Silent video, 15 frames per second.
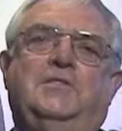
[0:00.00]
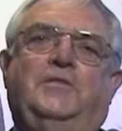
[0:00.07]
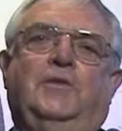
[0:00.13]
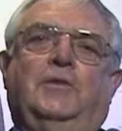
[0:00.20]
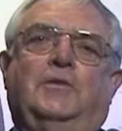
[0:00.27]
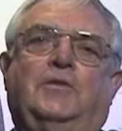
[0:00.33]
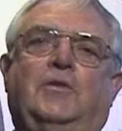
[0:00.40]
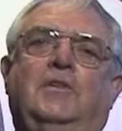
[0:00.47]

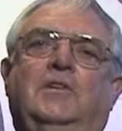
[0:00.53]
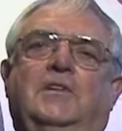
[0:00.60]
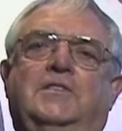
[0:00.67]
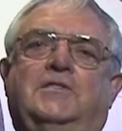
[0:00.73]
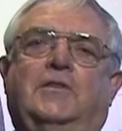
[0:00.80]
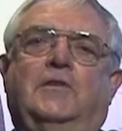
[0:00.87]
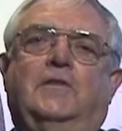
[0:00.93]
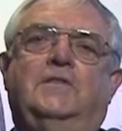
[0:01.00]
Grunsfeld currently
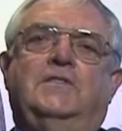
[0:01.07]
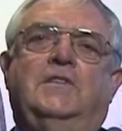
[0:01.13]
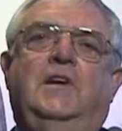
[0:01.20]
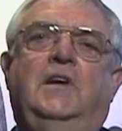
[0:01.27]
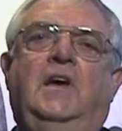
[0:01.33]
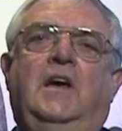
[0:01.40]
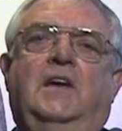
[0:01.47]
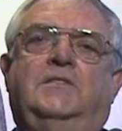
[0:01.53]
serves
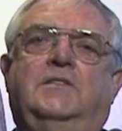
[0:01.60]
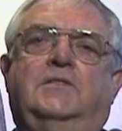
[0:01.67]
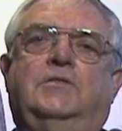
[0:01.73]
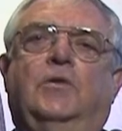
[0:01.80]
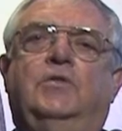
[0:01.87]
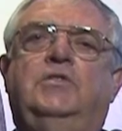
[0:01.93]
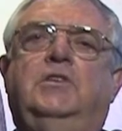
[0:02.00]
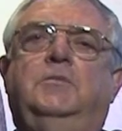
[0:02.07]
as the
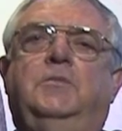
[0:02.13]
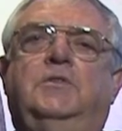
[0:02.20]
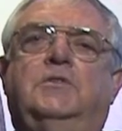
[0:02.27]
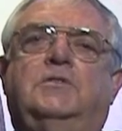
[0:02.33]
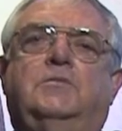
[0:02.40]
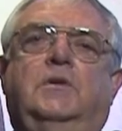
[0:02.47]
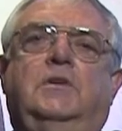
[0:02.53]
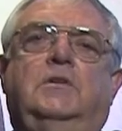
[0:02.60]
associate
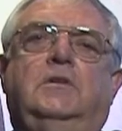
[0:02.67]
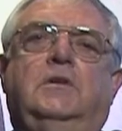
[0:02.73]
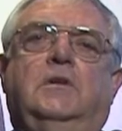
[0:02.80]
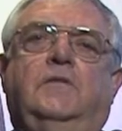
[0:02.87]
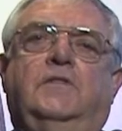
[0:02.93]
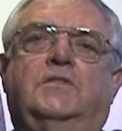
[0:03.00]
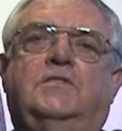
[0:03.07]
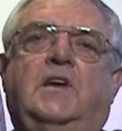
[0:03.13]
administrator
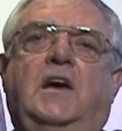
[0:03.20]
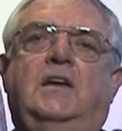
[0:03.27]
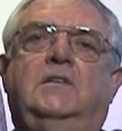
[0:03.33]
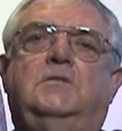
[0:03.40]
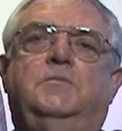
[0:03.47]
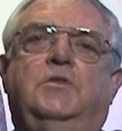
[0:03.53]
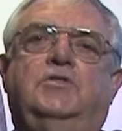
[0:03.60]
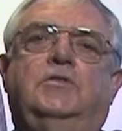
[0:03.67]
of the
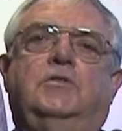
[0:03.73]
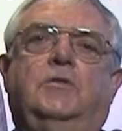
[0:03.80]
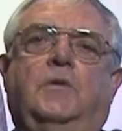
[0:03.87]
Science Mission